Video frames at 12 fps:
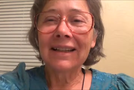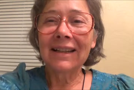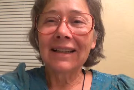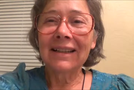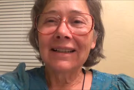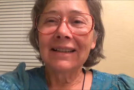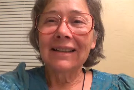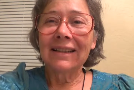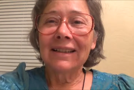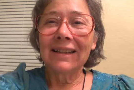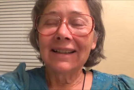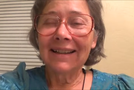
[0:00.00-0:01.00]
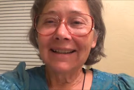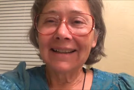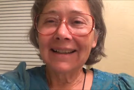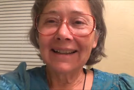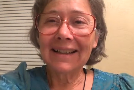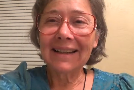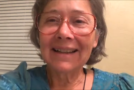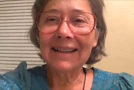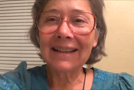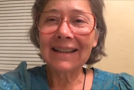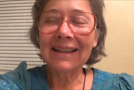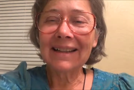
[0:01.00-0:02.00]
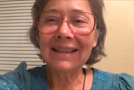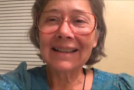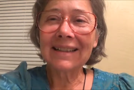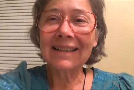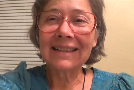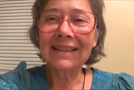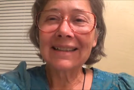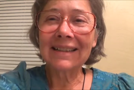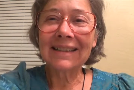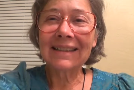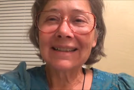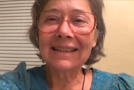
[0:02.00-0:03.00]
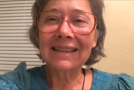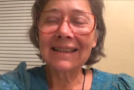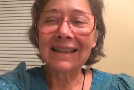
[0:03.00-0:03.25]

[no speech]